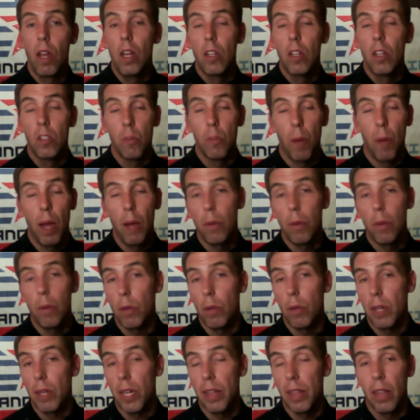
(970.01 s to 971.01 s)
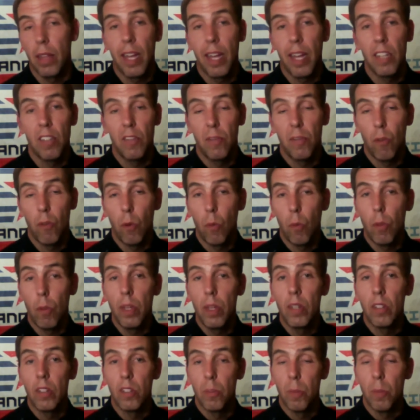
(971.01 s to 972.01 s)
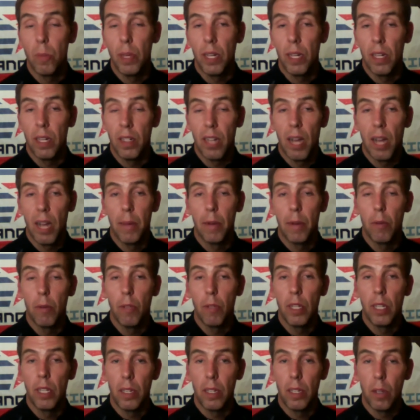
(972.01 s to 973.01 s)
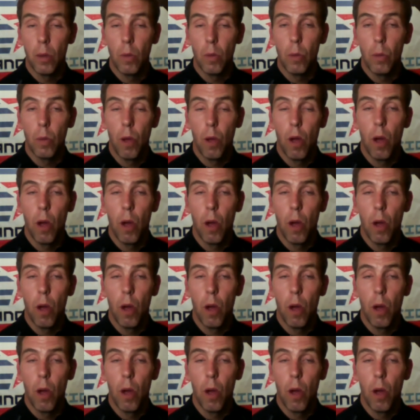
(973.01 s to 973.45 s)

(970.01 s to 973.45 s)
So I would look at the last 4 weeks as being a time to really go